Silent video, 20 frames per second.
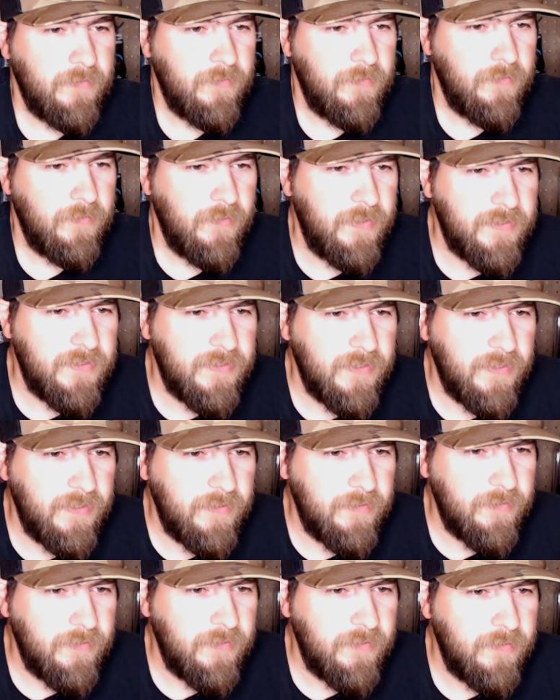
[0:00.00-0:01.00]
Let's see.
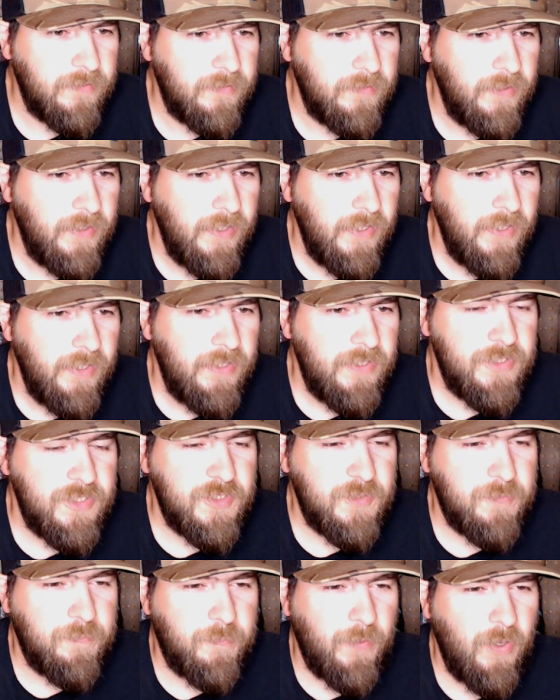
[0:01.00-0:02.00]

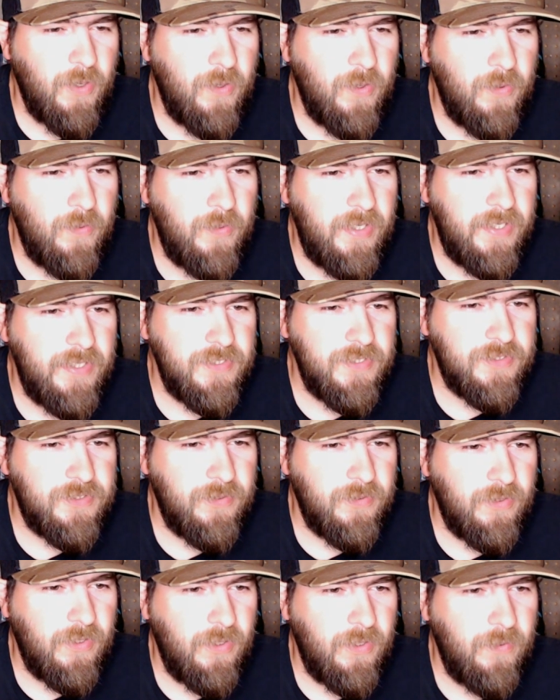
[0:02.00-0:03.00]
Spro is
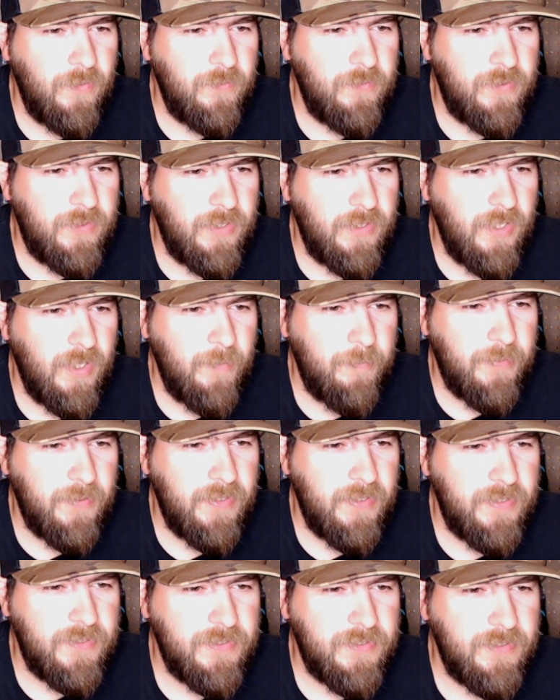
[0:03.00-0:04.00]
their own company.